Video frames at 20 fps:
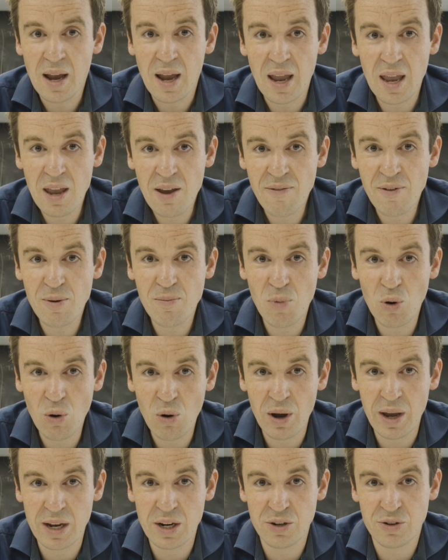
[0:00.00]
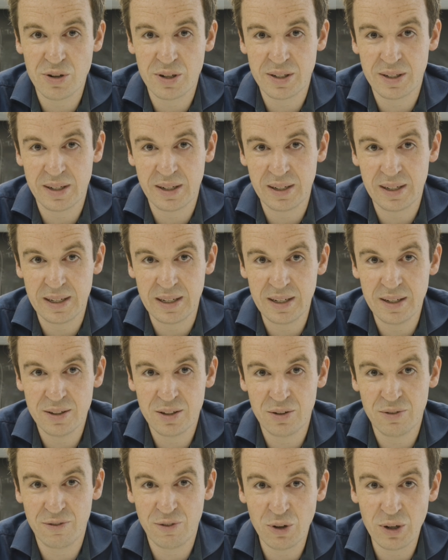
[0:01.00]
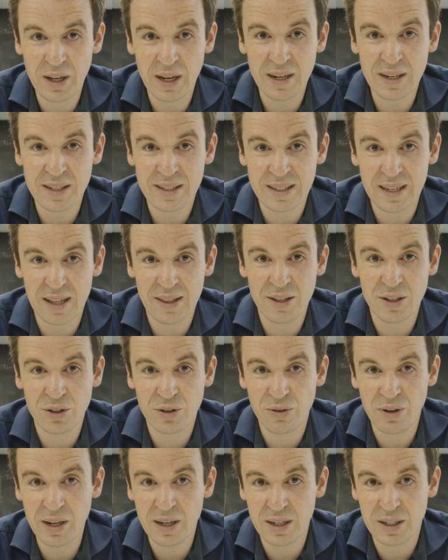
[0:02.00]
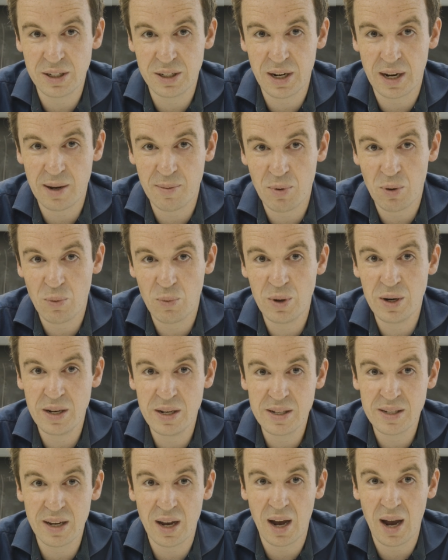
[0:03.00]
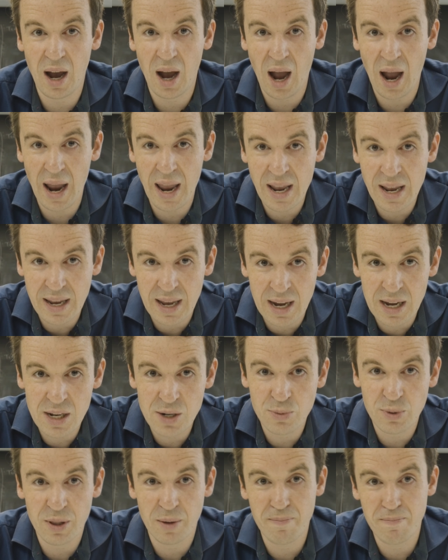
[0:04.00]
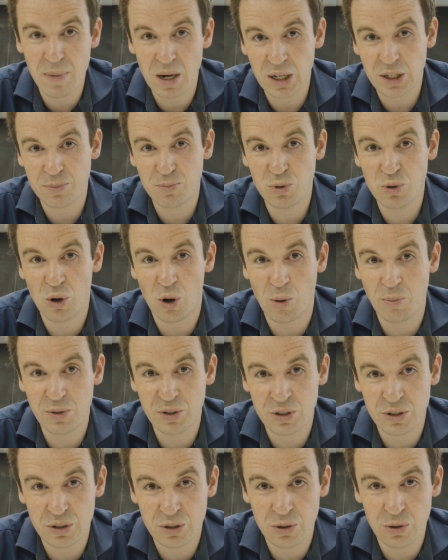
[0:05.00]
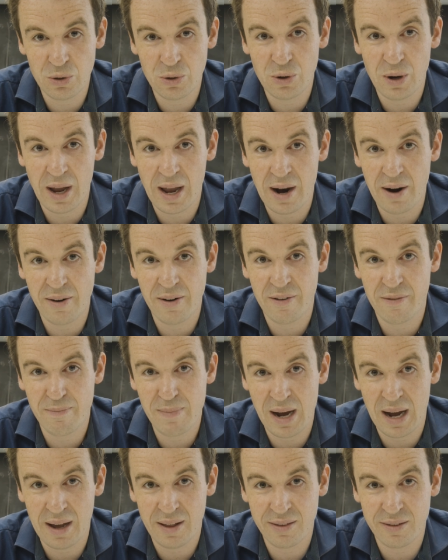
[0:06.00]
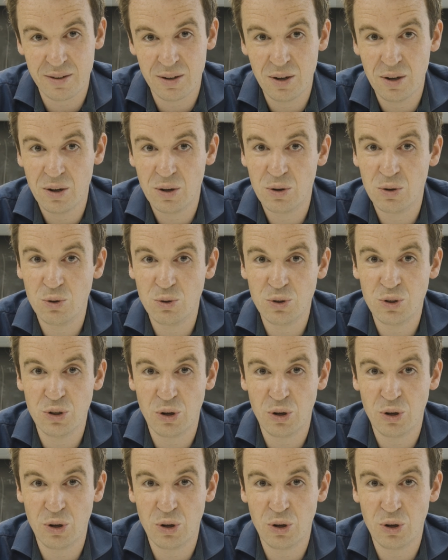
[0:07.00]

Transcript: Even more interestingly, to fully understand this crinkly shape, we need to engage with a much more obscure area of maths called